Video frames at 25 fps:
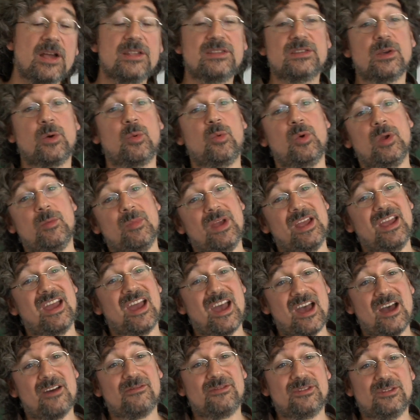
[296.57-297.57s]
so we may
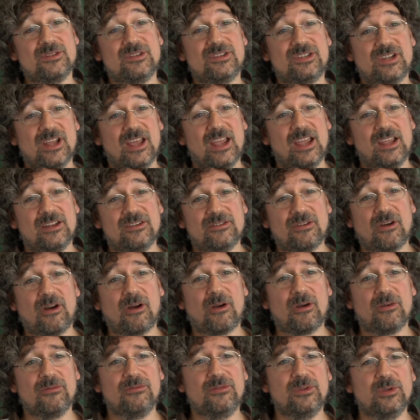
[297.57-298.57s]
have to change
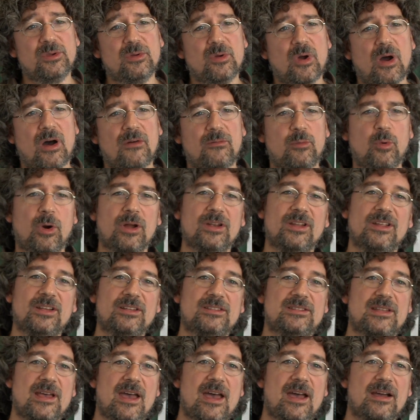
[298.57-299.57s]
our view of what
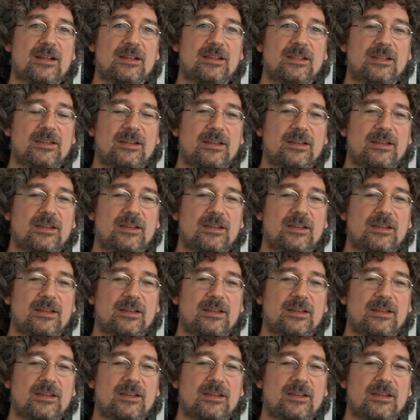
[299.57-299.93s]
exactly